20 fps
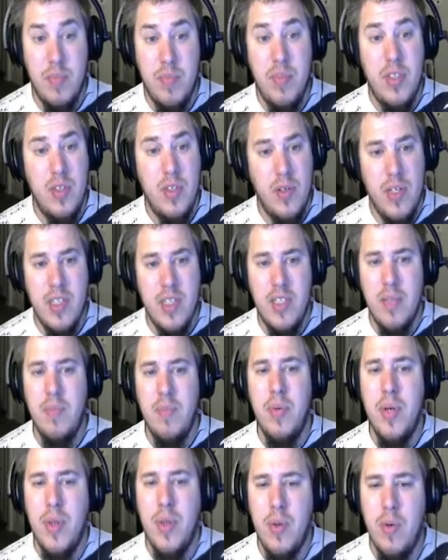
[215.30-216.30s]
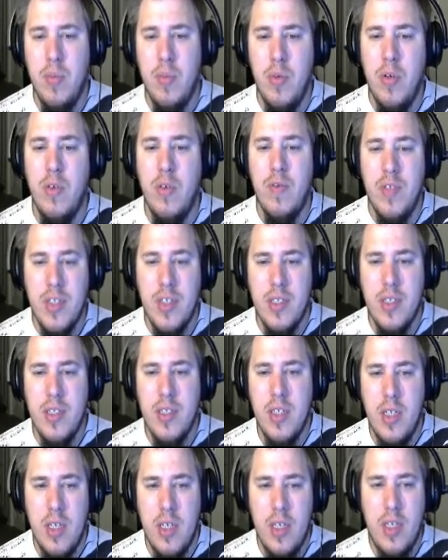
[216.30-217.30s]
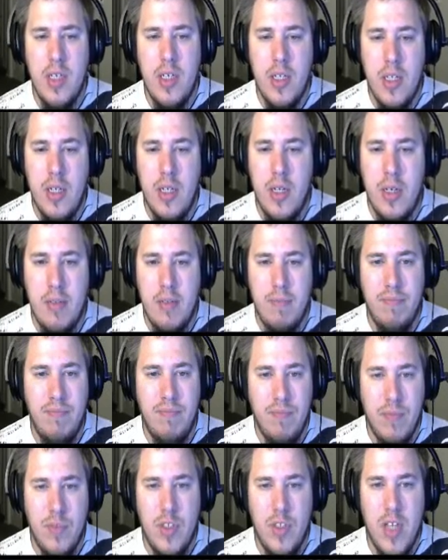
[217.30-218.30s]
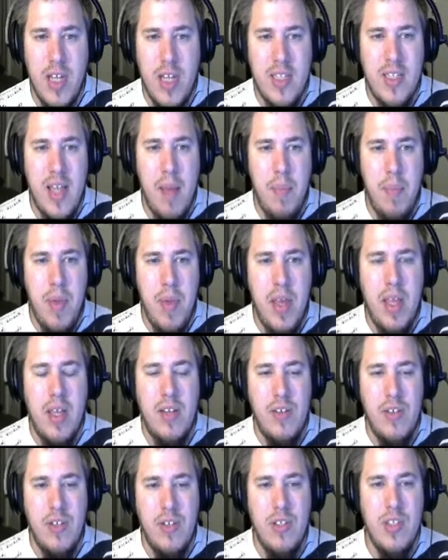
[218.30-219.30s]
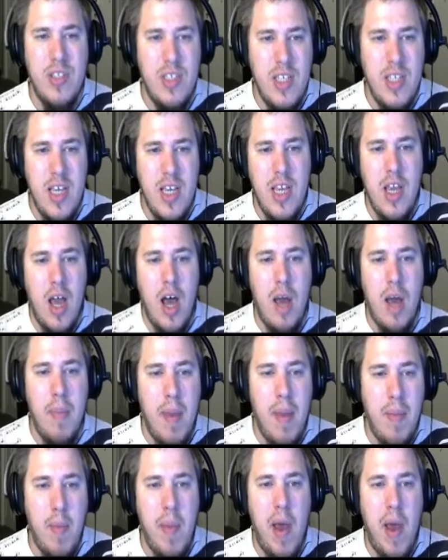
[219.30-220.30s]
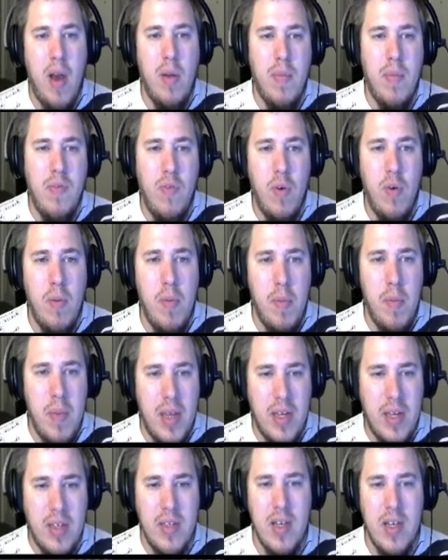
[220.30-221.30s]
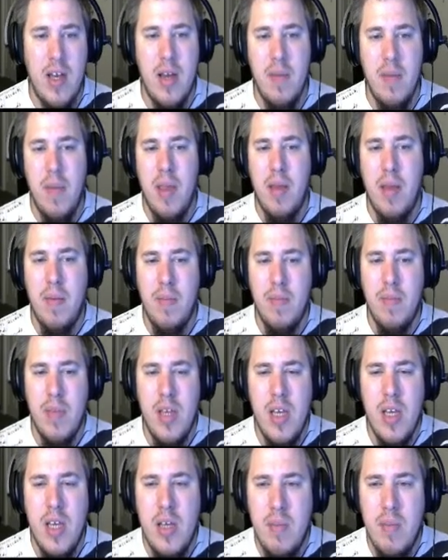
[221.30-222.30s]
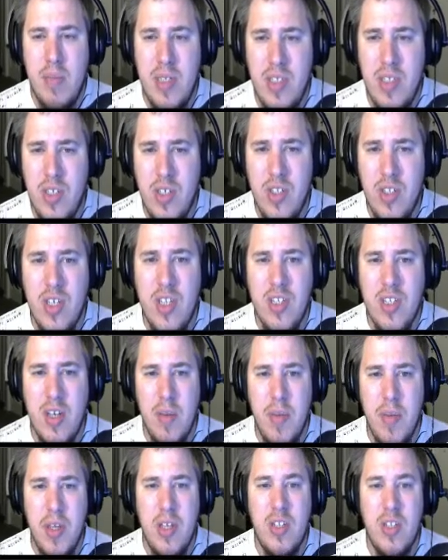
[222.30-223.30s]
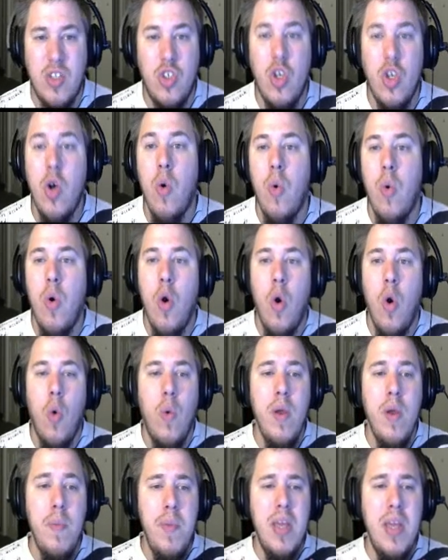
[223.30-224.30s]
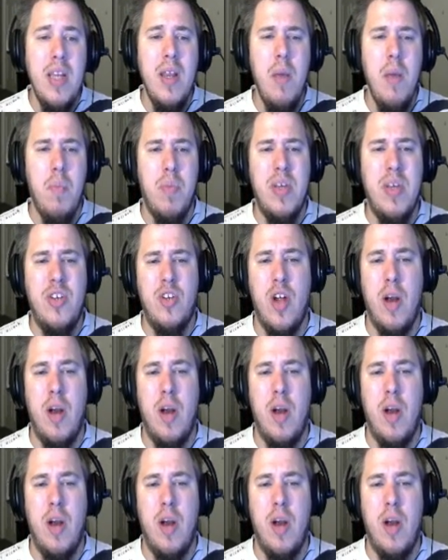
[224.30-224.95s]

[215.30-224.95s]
get some pretty cool moves. So that's that pick. As you can see, Baby Powder before me picked Mega Pinsir, so that's going to be good. So we picked out Bisharp